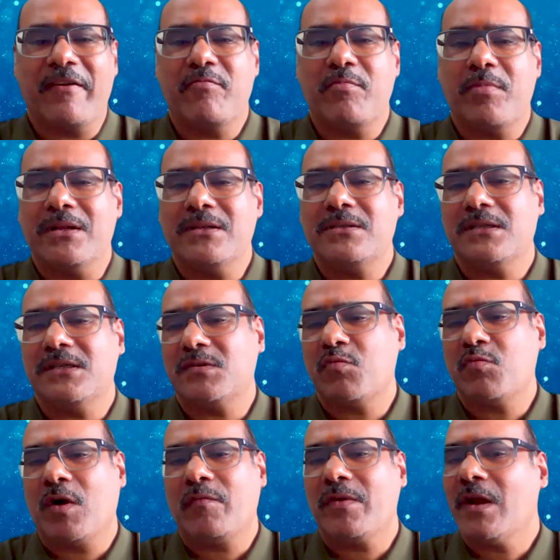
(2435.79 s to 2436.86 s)
5 months
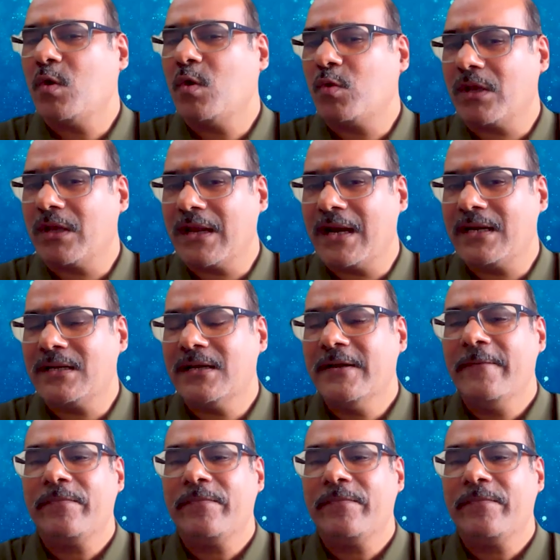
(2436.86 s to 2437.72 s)
is what we are looking at.